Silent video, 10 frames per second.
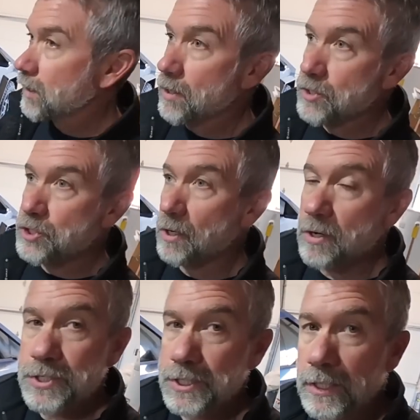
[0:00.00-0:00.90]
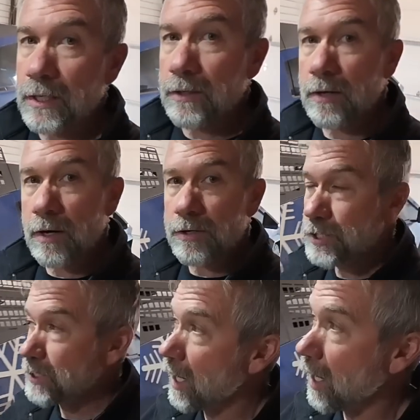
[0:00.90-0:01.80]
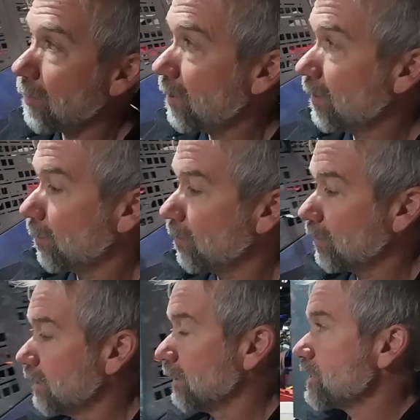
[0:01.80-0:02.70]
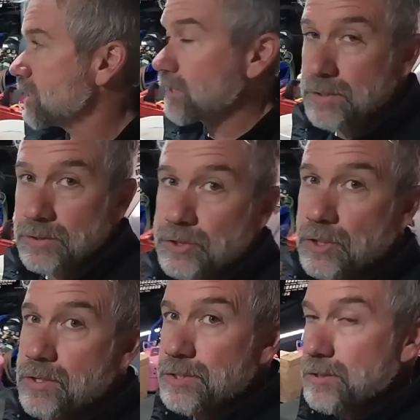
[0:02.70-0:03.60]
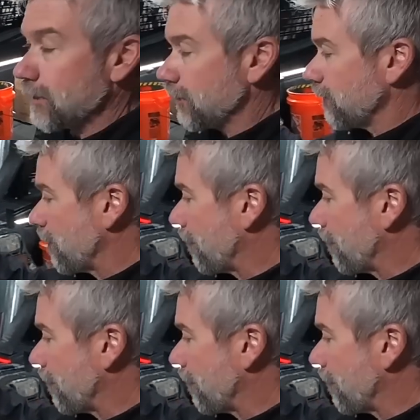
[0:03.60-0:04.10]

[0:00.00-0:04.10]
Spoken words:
are charging here at our shop. I put in a Tesla charger here